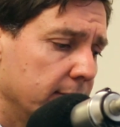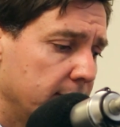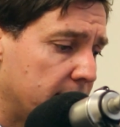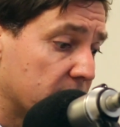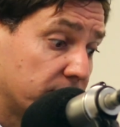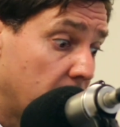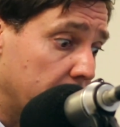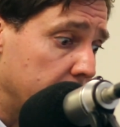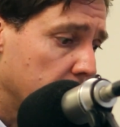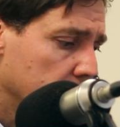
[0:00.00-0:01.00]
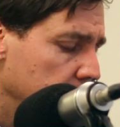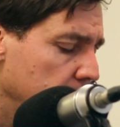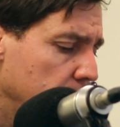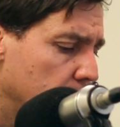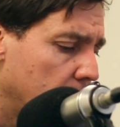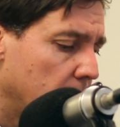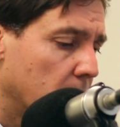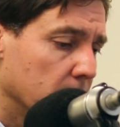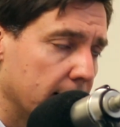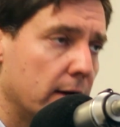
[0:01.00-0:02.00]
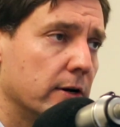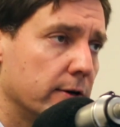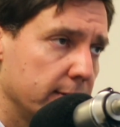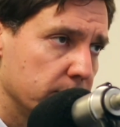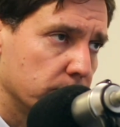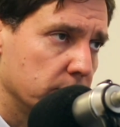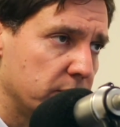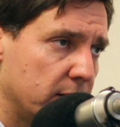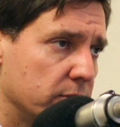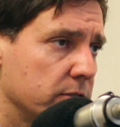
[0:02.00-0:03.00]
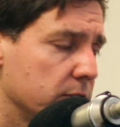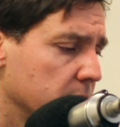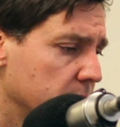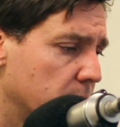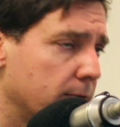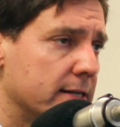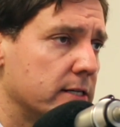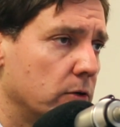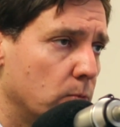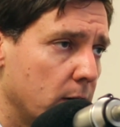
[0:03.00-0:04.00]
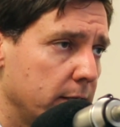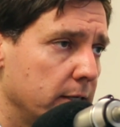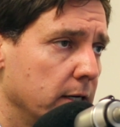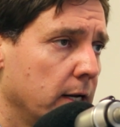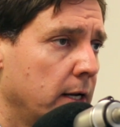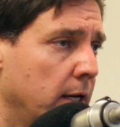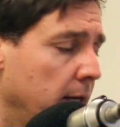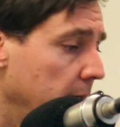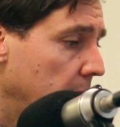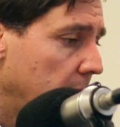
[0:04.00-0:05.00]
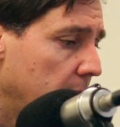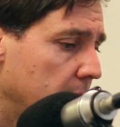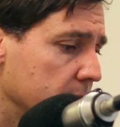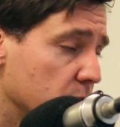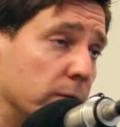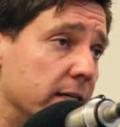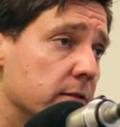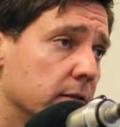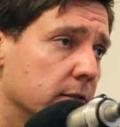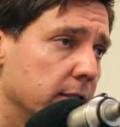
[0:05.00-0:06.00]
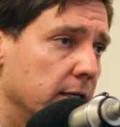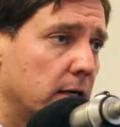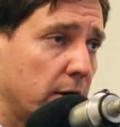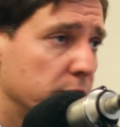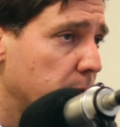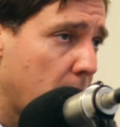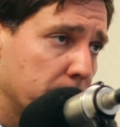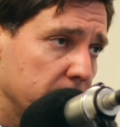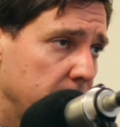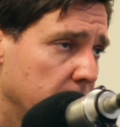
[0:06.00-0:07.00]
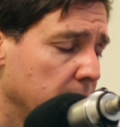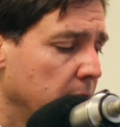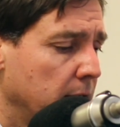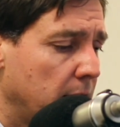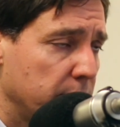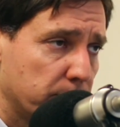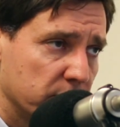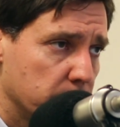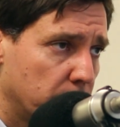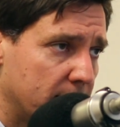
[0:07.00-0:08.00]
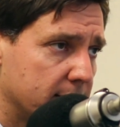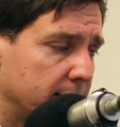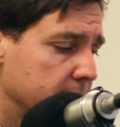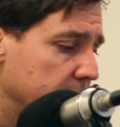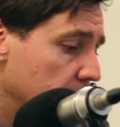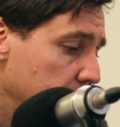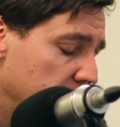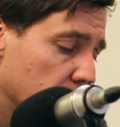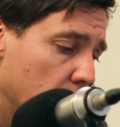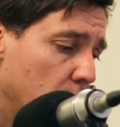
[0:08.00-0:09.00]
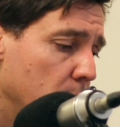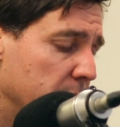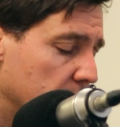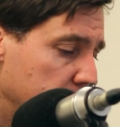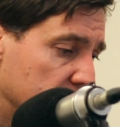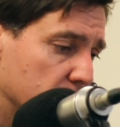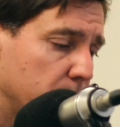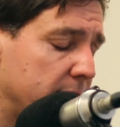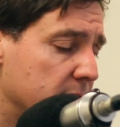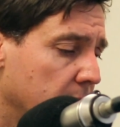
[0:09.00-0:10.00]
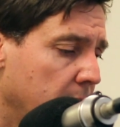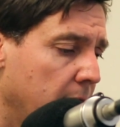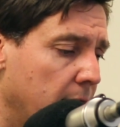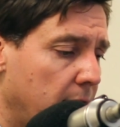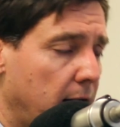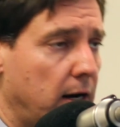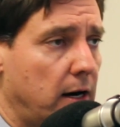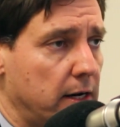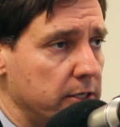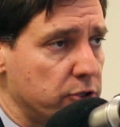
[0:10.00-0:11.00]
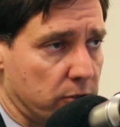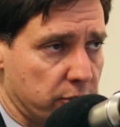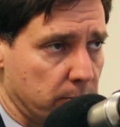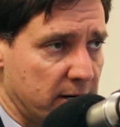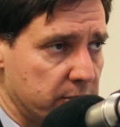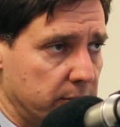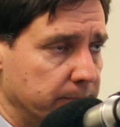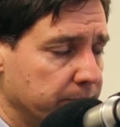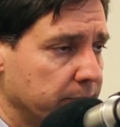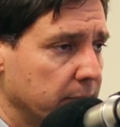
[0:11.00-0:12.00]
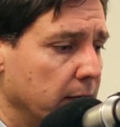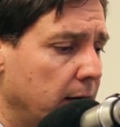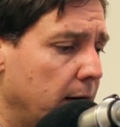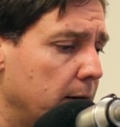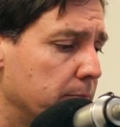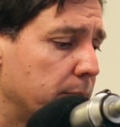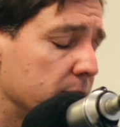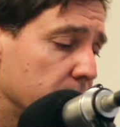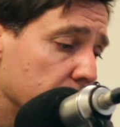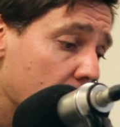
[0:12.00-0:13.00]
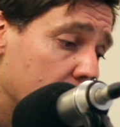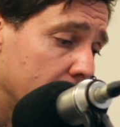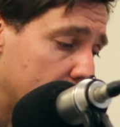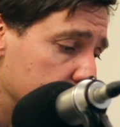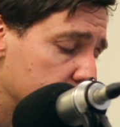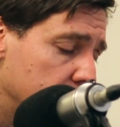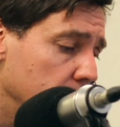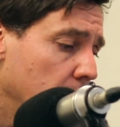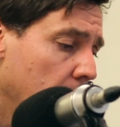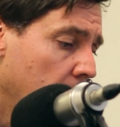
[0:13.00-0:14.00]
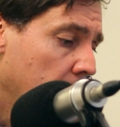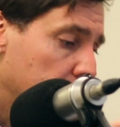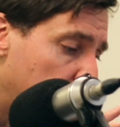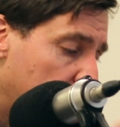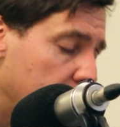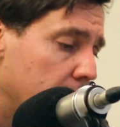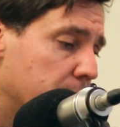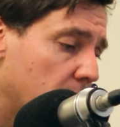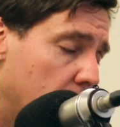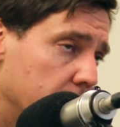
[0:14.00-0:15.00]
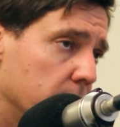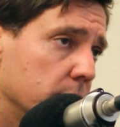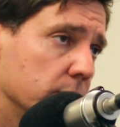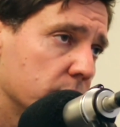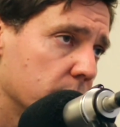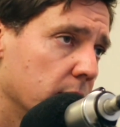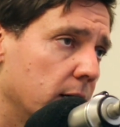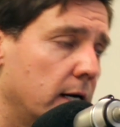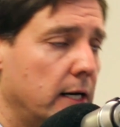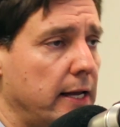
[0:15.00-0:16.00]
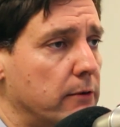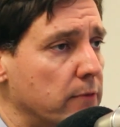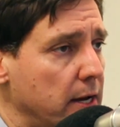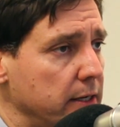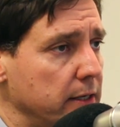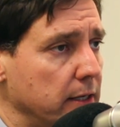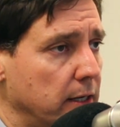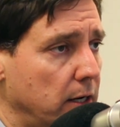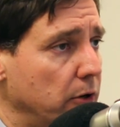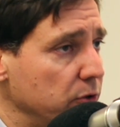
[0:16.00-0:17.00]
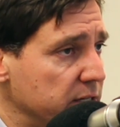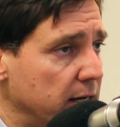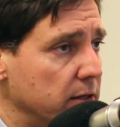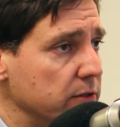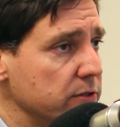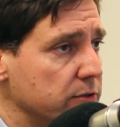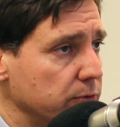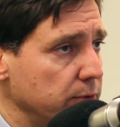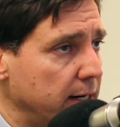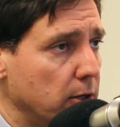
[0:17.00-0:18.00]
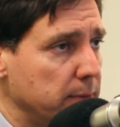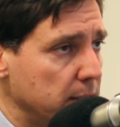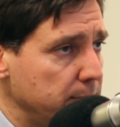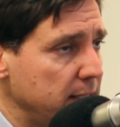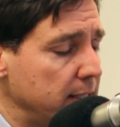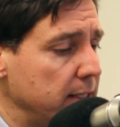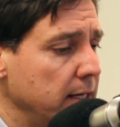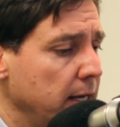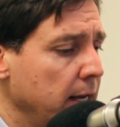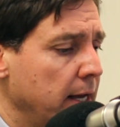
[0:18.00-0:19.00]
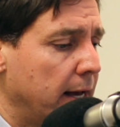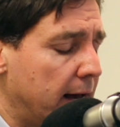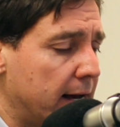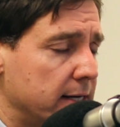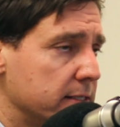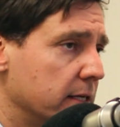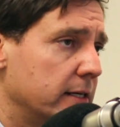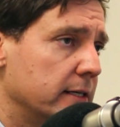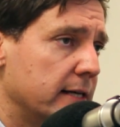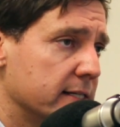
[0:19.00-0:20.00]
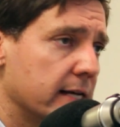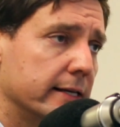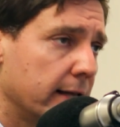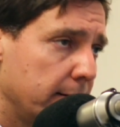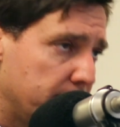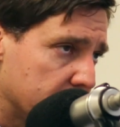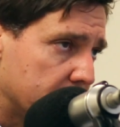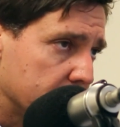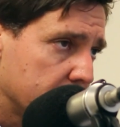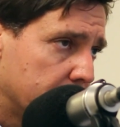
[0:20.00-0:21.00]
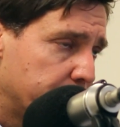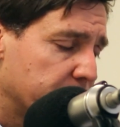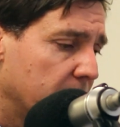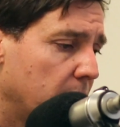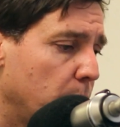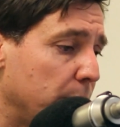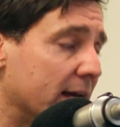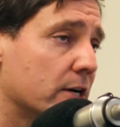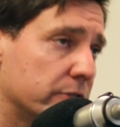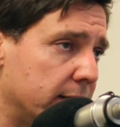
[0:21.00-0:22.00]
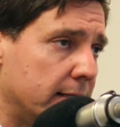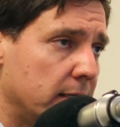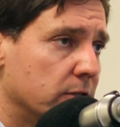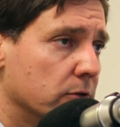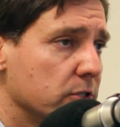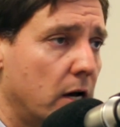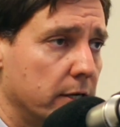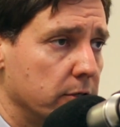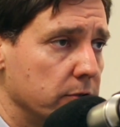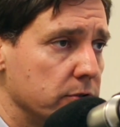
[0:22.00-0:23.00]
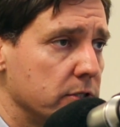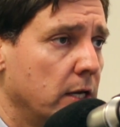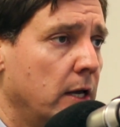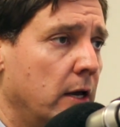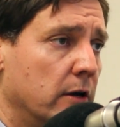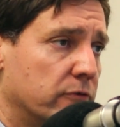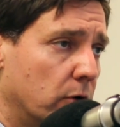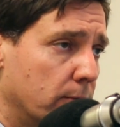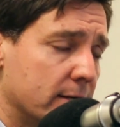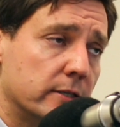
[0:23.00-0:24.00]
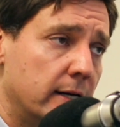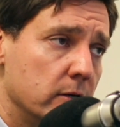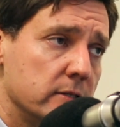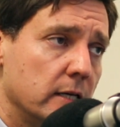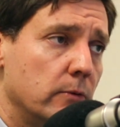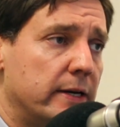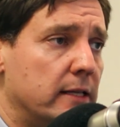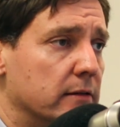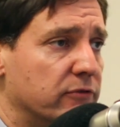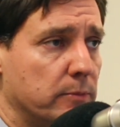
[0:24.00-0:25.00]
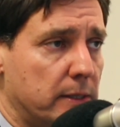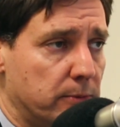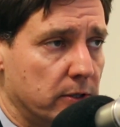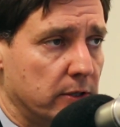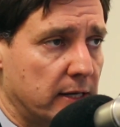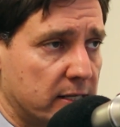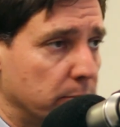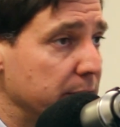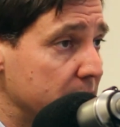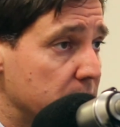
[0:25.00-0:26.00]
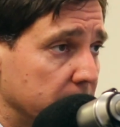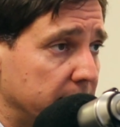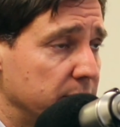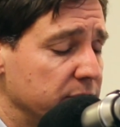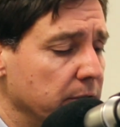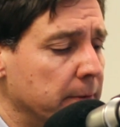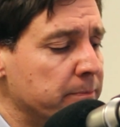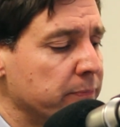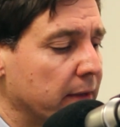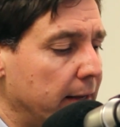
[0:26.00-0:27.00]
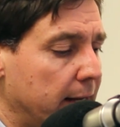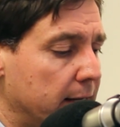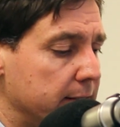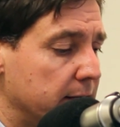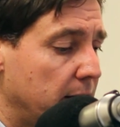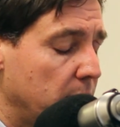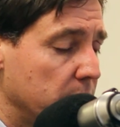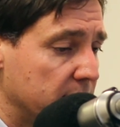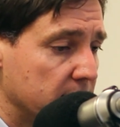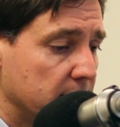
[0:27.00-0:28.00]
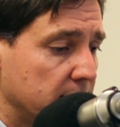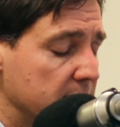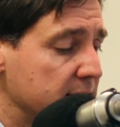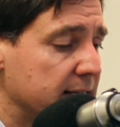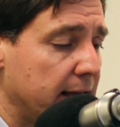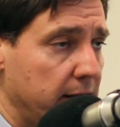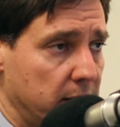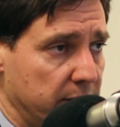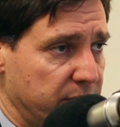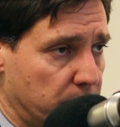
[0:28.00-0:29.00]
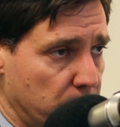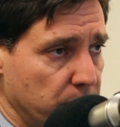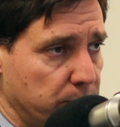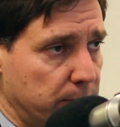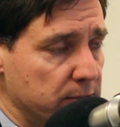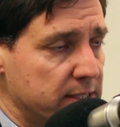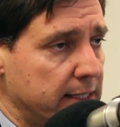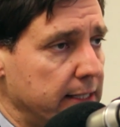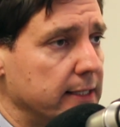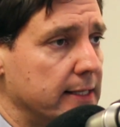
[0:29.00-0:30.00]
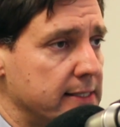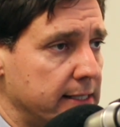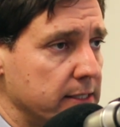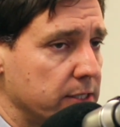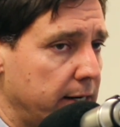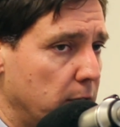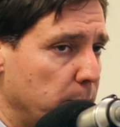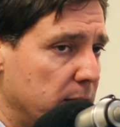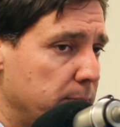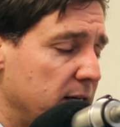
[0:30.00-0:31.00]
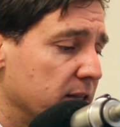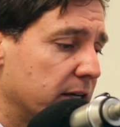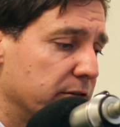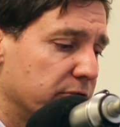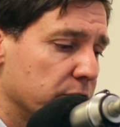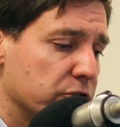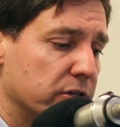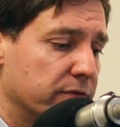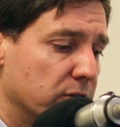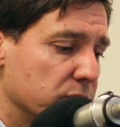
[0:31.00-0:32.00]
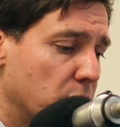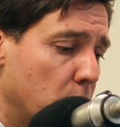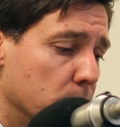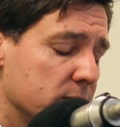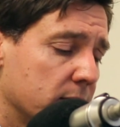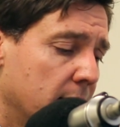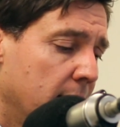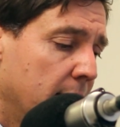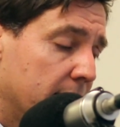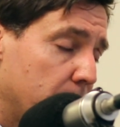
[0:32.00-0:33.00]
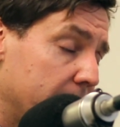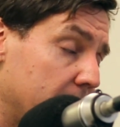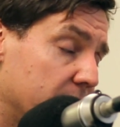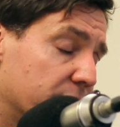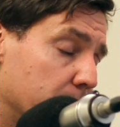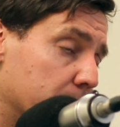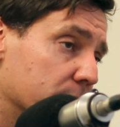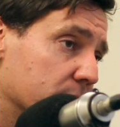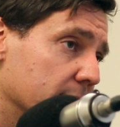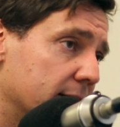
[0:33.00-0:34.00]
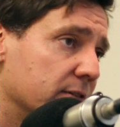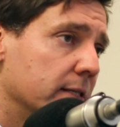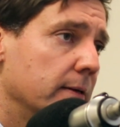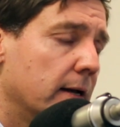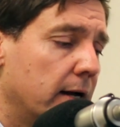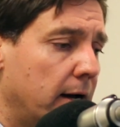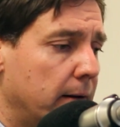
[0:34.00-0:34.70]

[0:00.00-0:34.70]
that's fine. You are allowed under these rule changes to rent out one suite on your property, your principal residence. It could be your home, it could be a suite on short-term rental. But you're not allowed to buy up condos and run hotels through Airbnb as a sideline business. We actually need those condos for rental housing. We need them for people as a place to live. And the scale of the growth we were seeing in listings on Airbnb and the conversion of those homes that we need for people to live in,